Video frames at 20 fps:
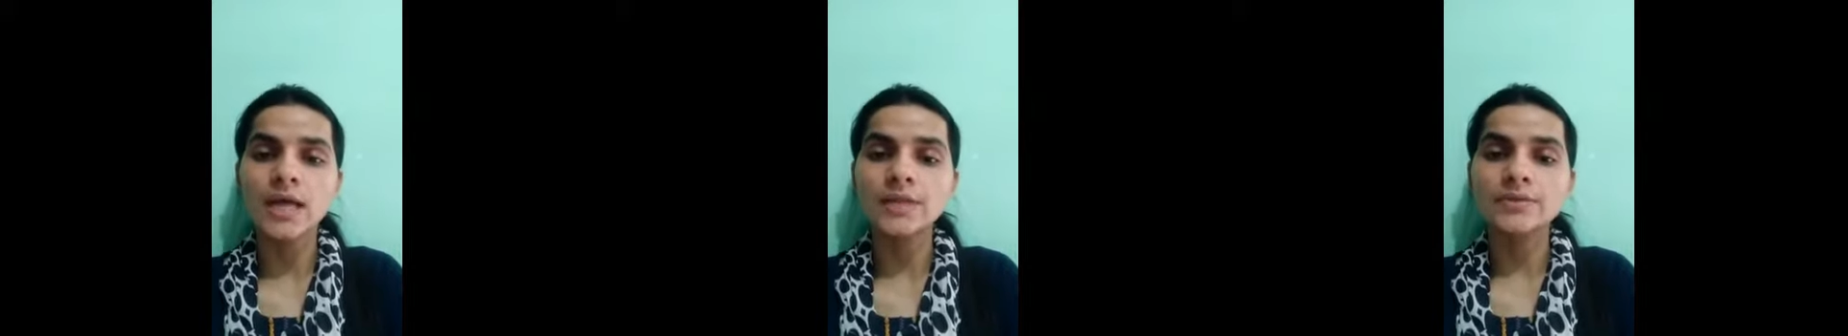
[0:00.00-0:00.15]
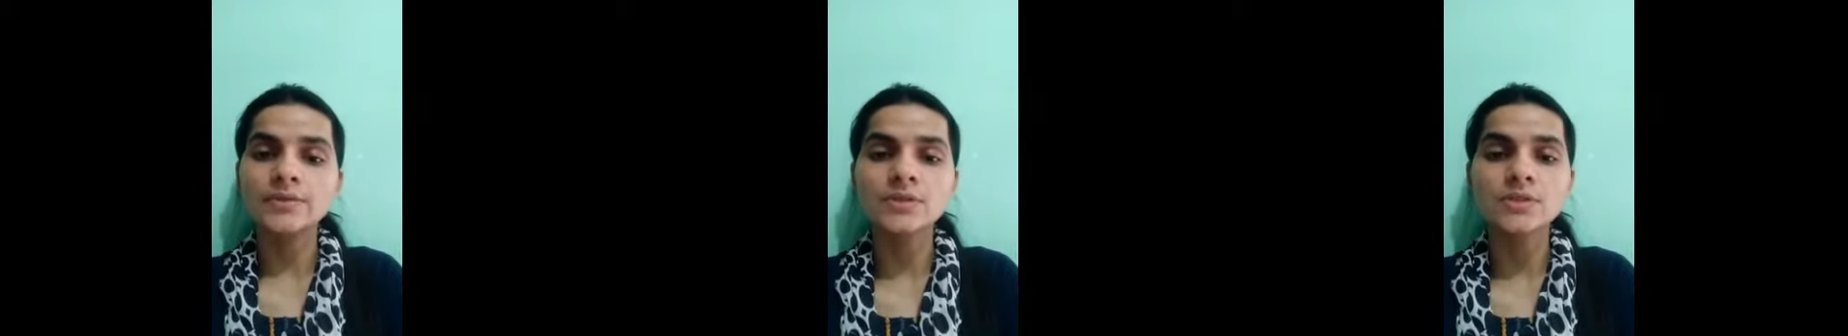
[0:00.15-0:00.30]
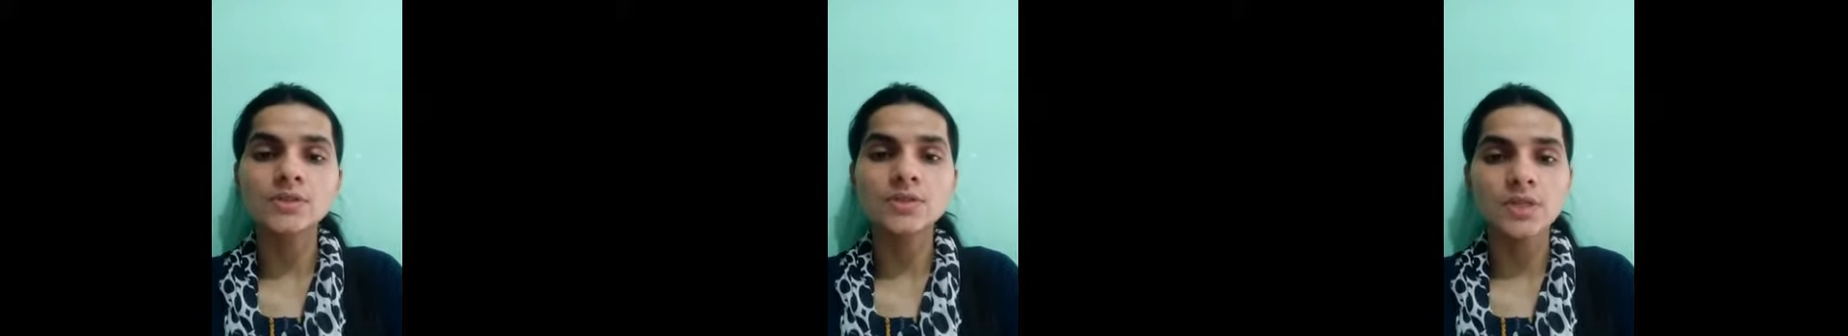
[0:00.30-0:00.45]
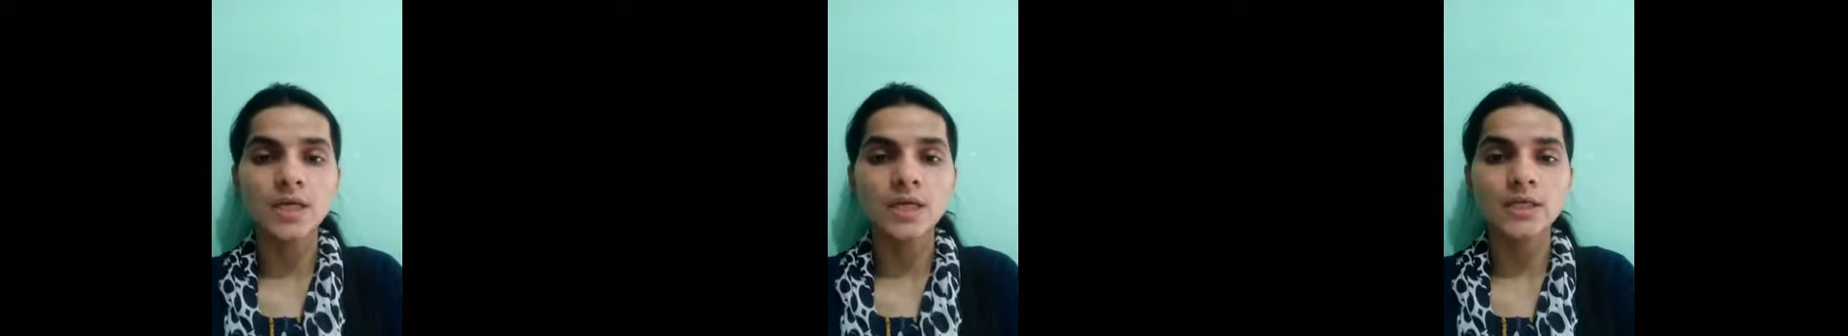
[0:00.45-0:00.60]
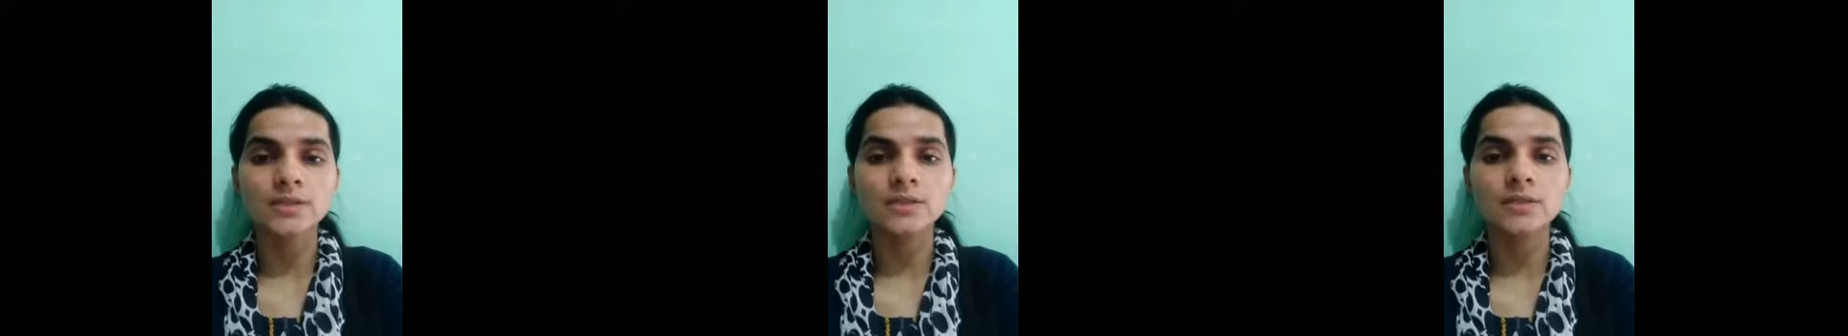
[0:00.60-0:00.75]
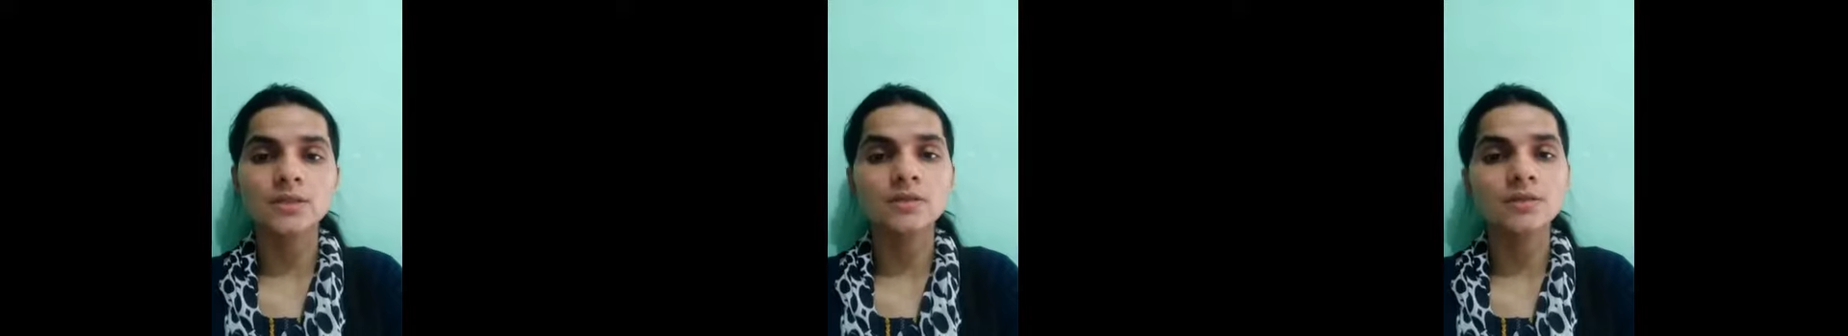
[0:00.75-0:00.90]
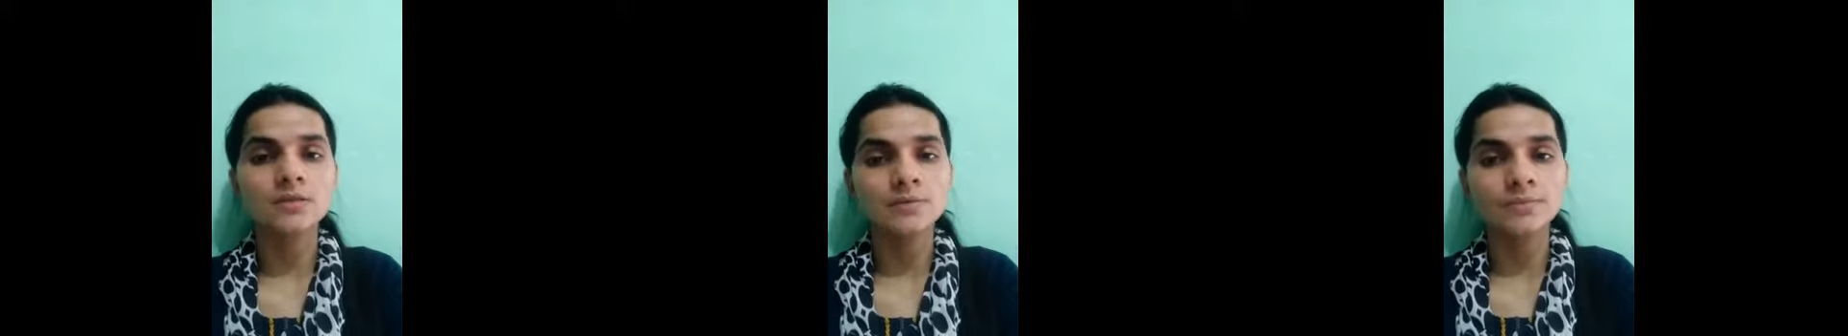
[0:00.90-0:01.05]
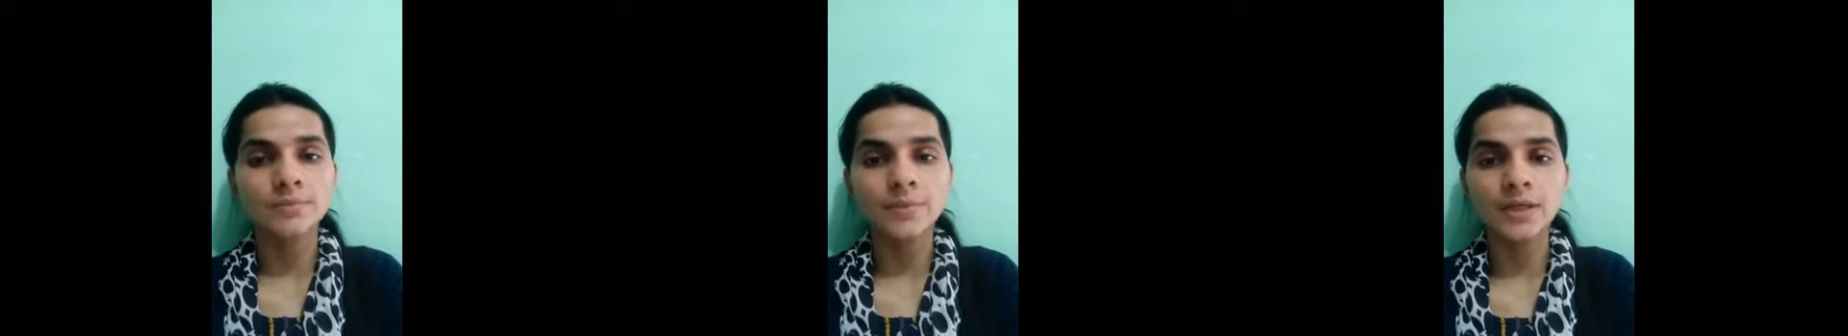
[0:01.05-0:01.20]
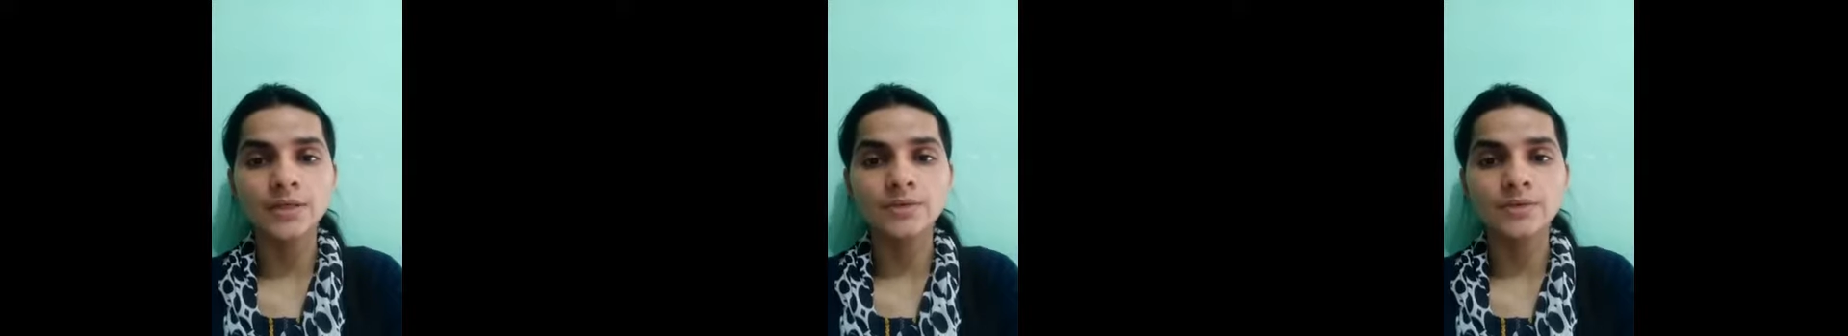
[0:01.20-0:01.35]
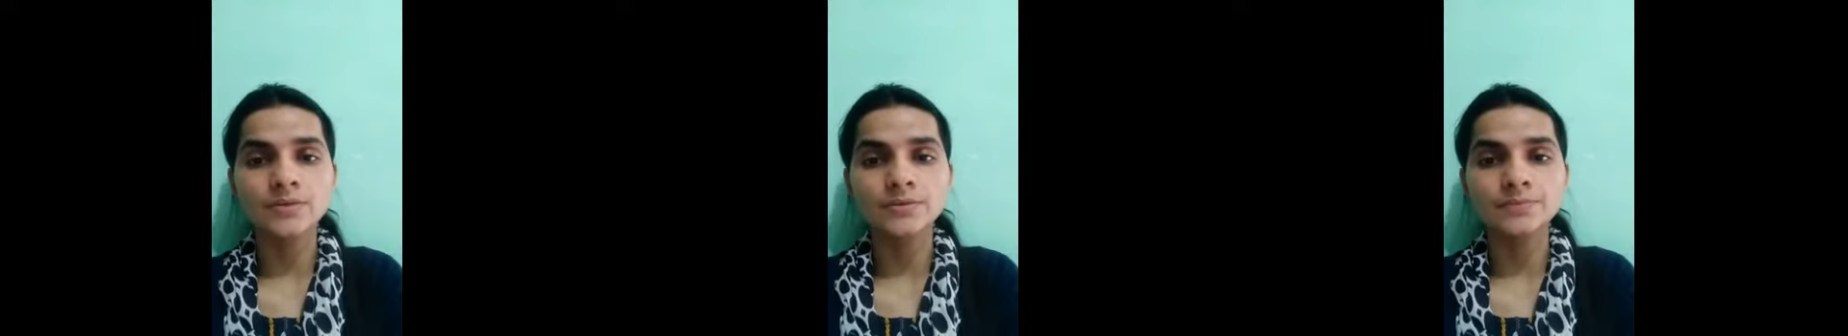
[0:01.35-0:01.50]
and the state
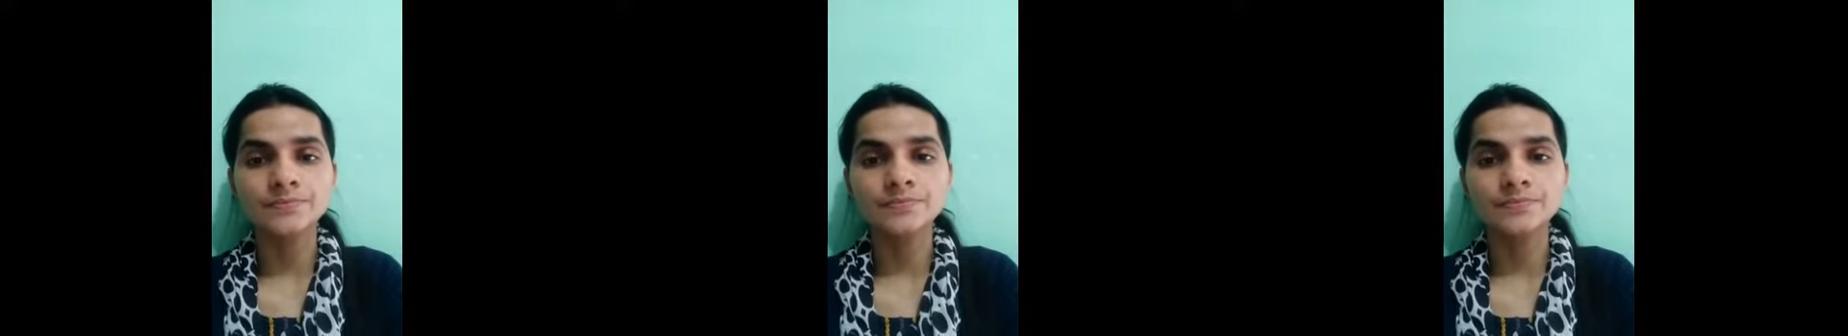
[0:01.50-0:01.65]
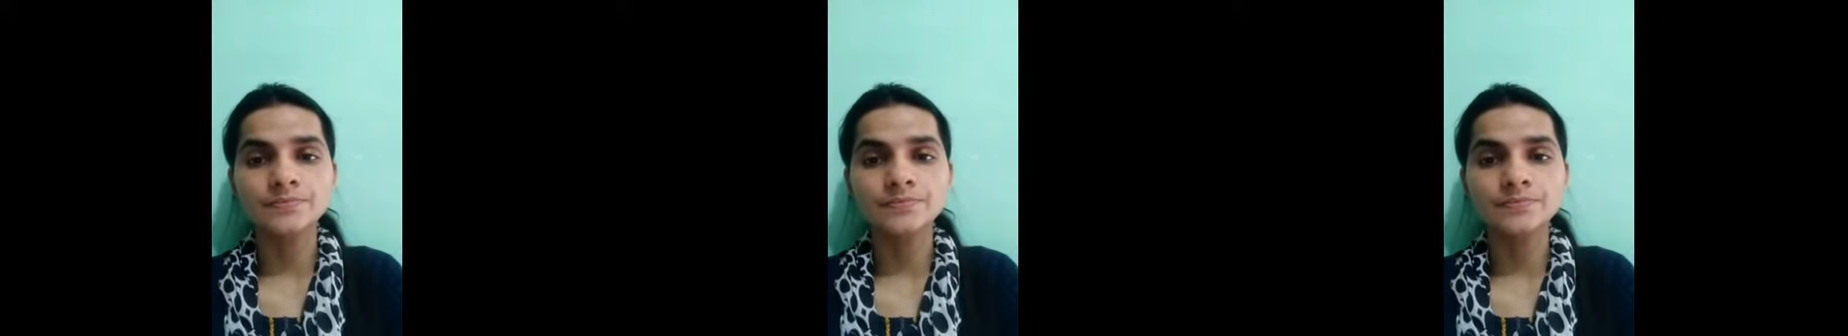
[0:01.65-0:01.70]
government.